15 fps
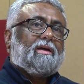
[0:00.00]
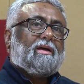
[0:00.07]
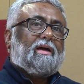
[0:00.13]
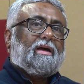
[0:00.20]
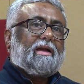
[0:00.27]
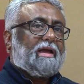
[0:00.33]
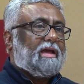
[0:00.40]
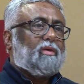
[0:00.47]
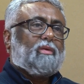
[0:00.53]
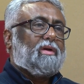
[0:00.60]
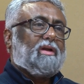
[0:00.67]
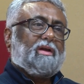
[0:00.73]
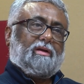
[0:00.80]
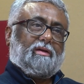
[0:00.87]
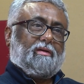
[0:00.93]
And I
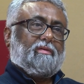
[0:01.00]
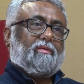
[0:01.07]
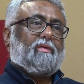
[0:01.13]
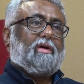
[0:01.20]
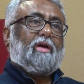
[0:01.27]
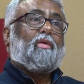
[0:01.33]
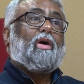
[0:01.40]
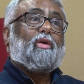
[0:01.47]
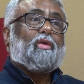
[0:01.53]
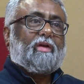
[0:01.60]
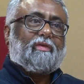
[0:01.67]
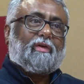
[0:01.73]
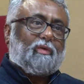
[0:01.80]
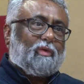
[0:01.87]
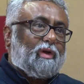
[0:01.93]
want to
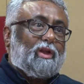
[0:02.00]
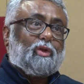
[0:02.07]
refer only